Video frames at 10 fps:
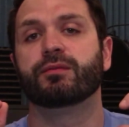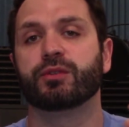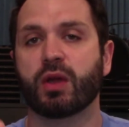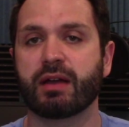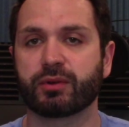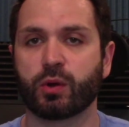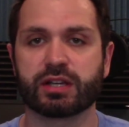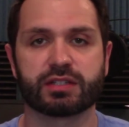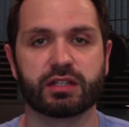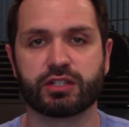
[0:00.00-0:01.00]
if you have a
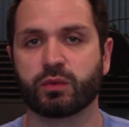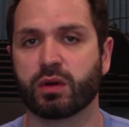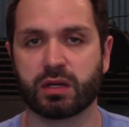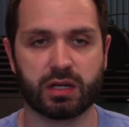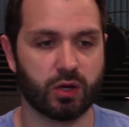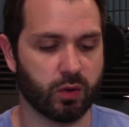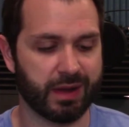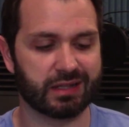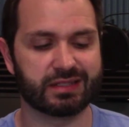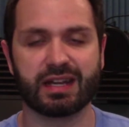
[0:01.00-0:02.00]
question that you want to know
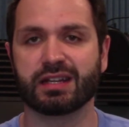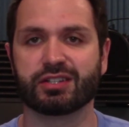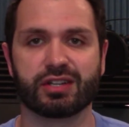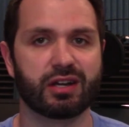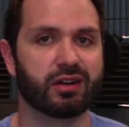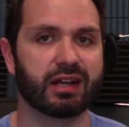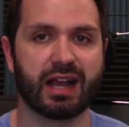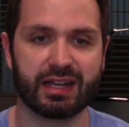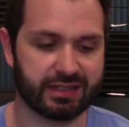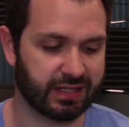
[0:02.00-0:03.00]
about data engineering,
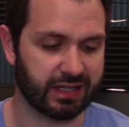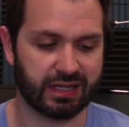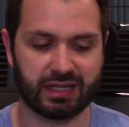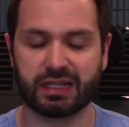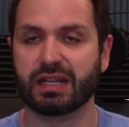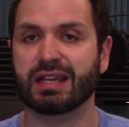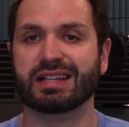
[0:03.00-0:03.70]
IT,